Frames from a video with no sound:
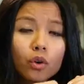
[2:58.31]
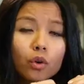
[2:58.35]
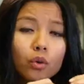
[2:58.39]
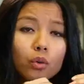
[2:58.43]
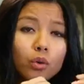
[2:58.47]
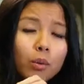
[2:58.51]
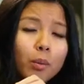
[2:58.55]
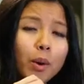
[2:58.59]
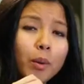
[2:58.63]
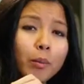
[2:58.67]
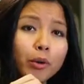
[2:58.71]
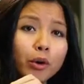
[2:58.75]

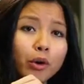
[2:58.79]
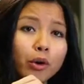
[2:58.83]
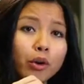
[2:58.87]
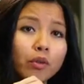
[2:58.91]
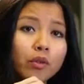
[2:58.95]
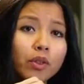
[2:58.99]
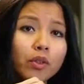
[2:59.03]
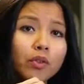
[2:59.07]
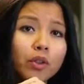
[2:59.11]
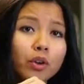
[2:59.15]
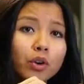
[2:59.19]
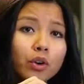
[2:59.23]
Remember
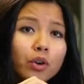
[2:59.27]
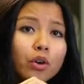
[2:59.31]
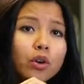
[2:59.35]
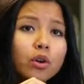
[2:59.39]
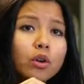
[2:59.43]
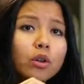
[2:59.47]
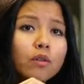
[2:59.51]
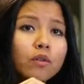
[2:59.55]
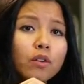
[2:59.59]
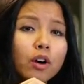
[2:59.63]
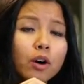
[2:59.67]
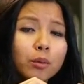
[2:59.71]
that the
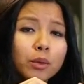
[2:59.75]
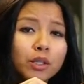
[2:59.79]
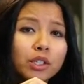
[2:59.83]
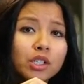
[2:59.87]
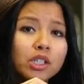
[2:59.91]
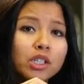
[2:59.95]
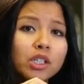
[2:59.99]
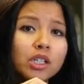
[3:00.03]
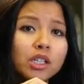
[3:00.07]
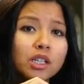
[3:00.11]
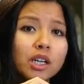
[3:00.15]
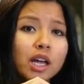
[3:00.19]
kernel of our
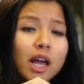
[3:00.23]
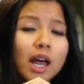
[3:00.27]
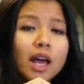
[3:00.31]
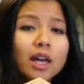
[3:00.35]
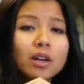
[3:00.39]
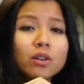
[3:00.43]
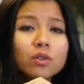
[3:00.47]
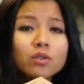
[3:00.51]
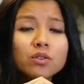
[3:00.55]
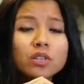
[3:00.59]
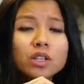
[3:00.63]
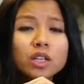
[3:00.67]
machine
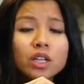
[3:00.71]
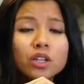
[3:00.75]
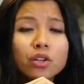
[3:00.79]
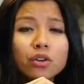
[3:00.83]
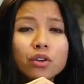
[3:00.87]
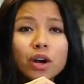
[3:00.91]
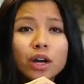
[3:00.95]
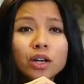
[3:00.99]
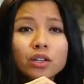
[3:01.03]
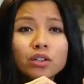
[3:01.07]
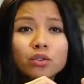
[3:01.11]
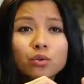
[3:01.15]
handles the
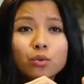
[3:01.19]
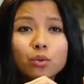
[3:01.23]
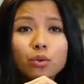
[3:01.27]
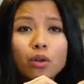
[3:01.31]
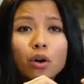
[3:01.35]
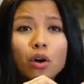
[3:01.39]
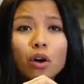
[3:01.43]
interaction with